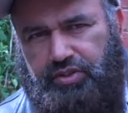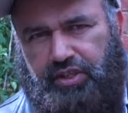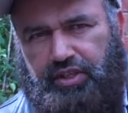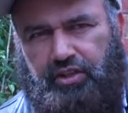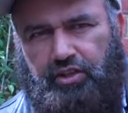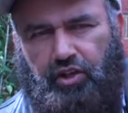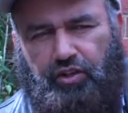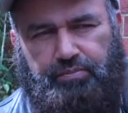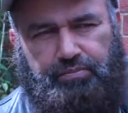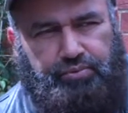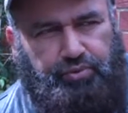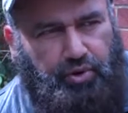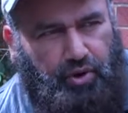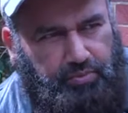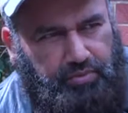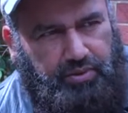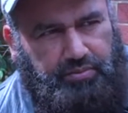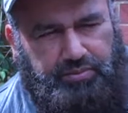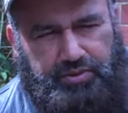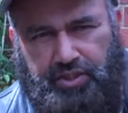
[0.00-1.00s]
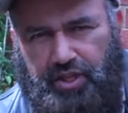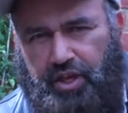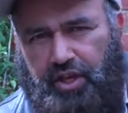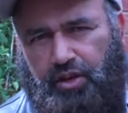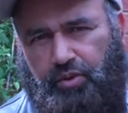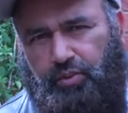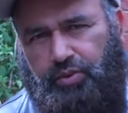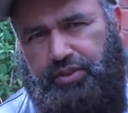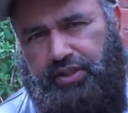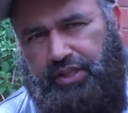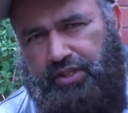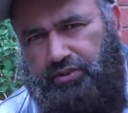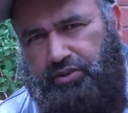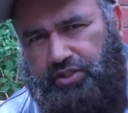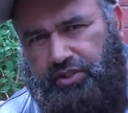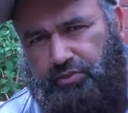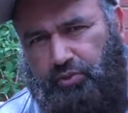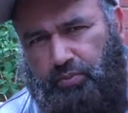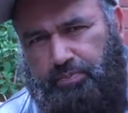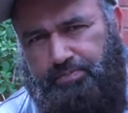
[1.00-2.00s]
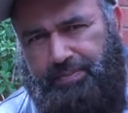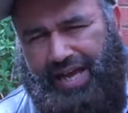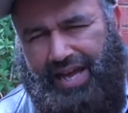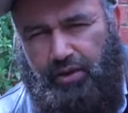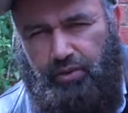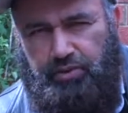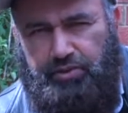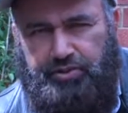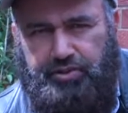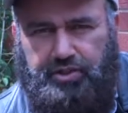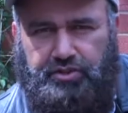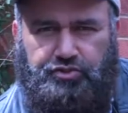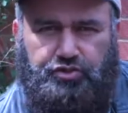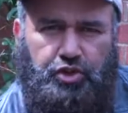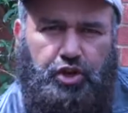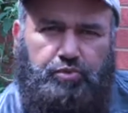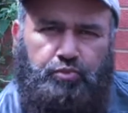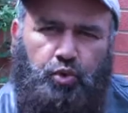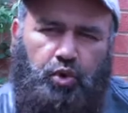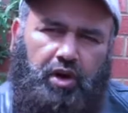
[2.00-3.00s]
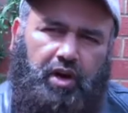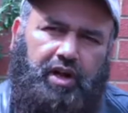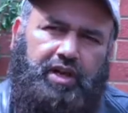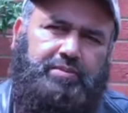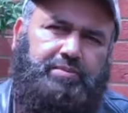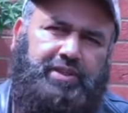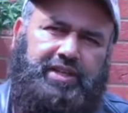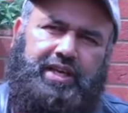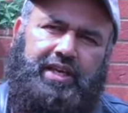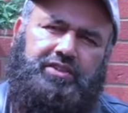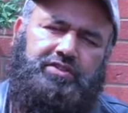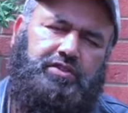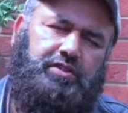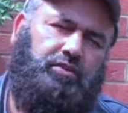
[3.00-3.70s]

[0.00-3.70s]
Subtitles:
and a lot of problems with irritable bowel syndrome or IBS,